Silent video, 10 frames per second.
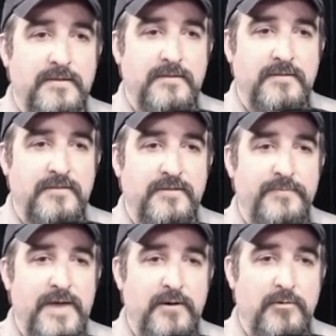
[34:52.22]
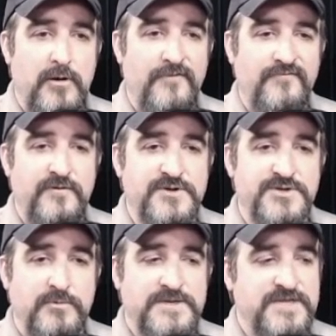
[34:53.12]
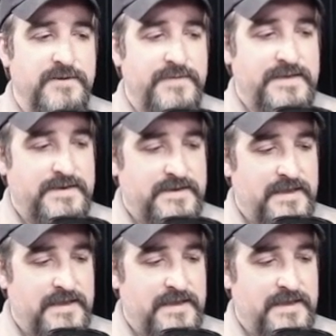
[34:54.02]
the better off your story is going to be.